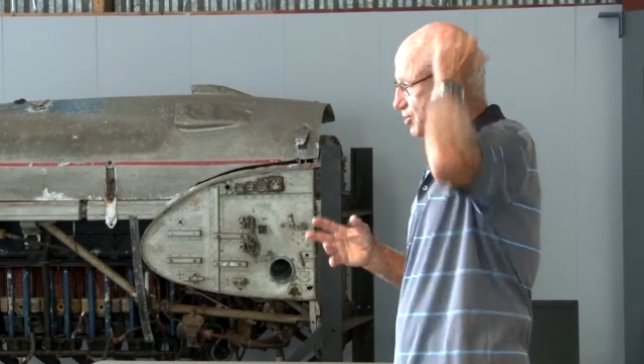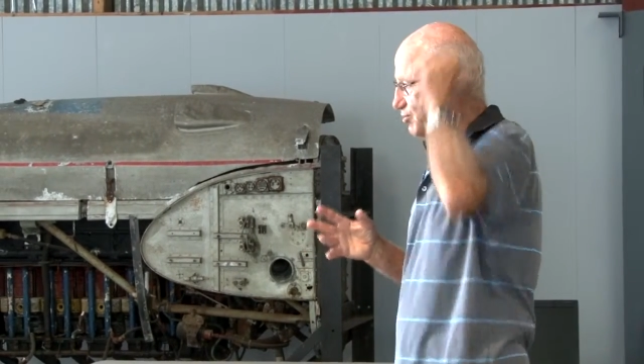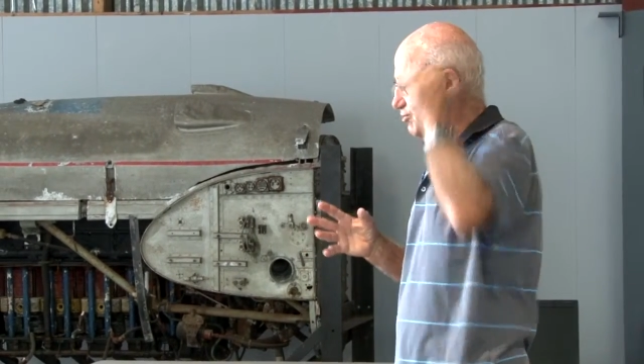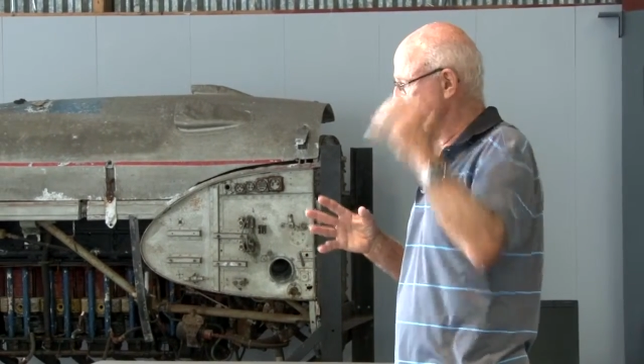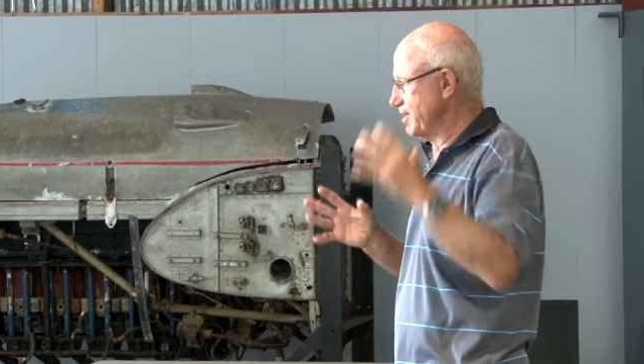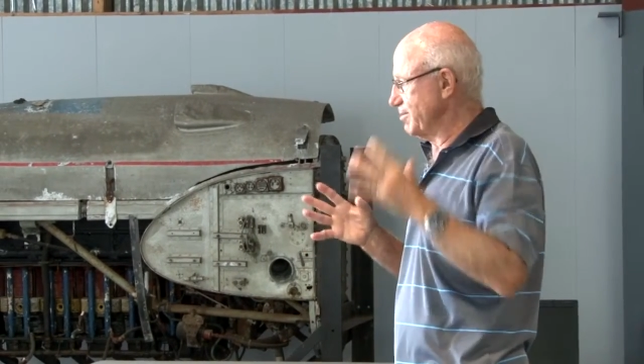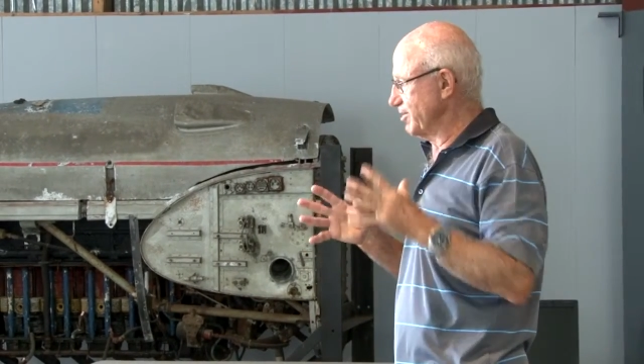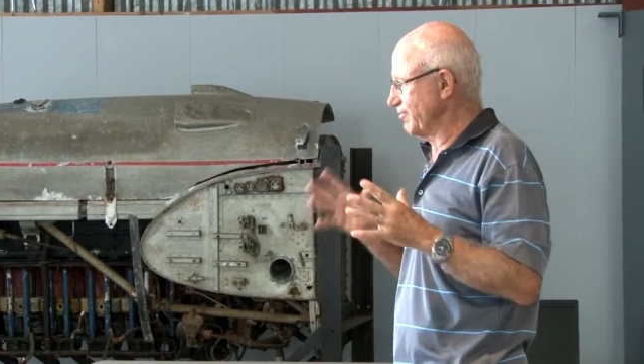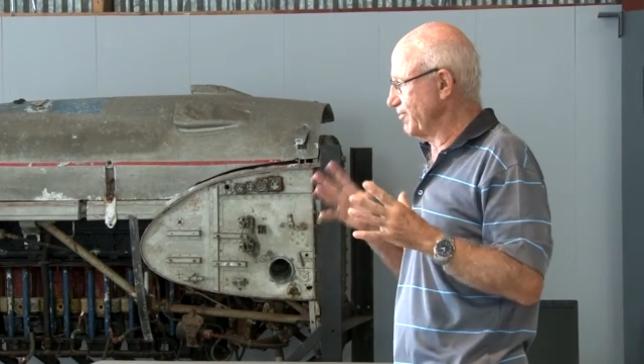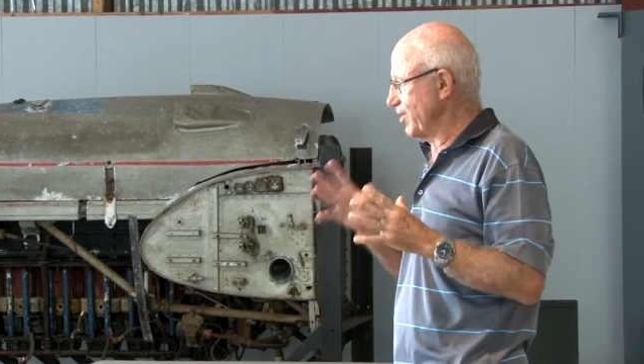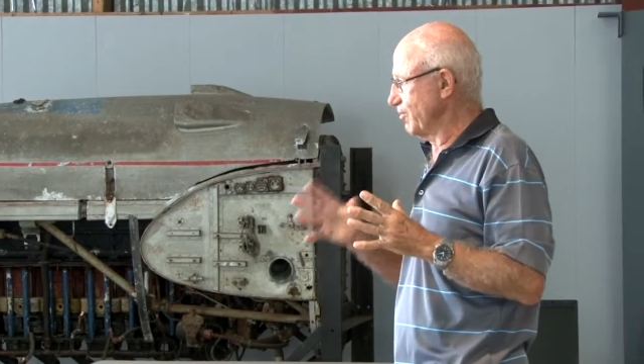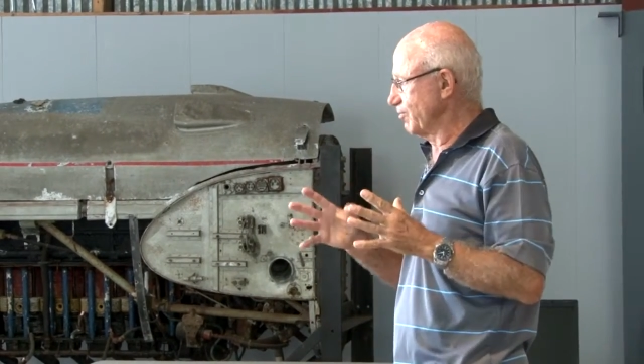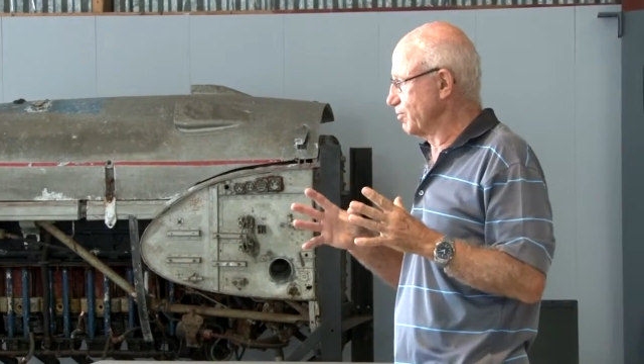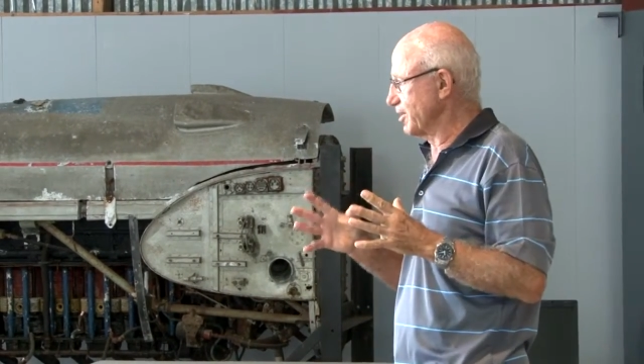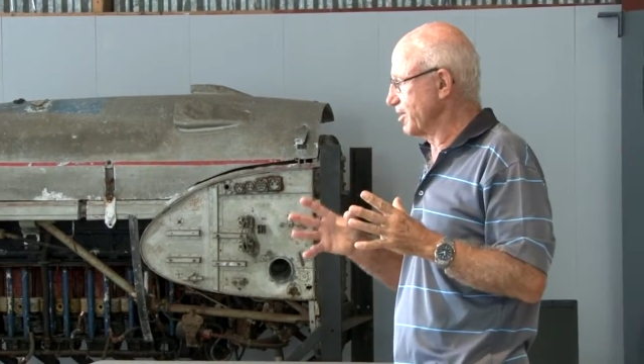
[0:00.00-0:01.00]
extreme,
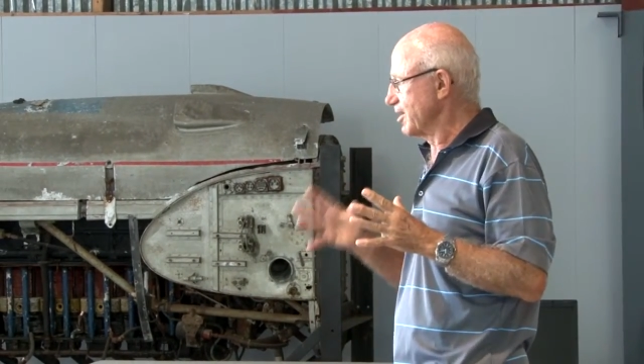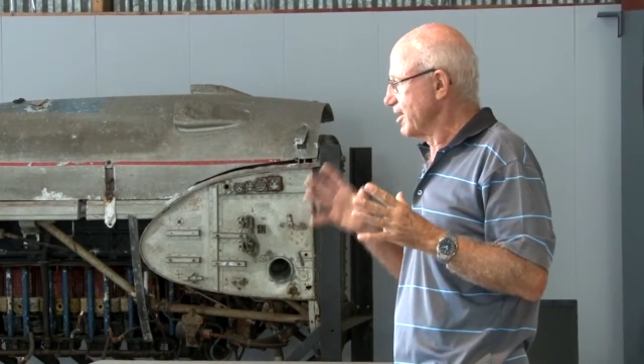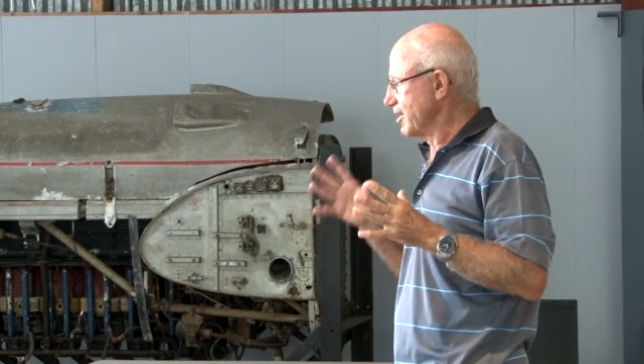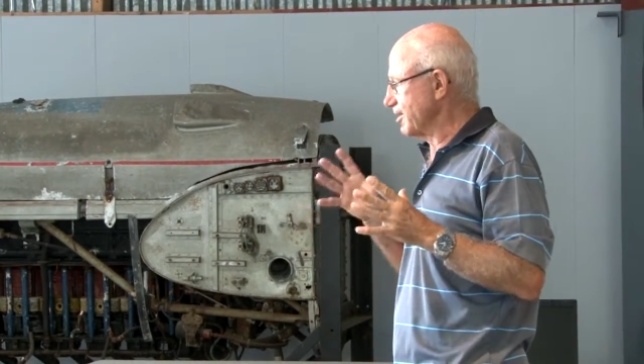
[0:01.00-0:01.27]
involved with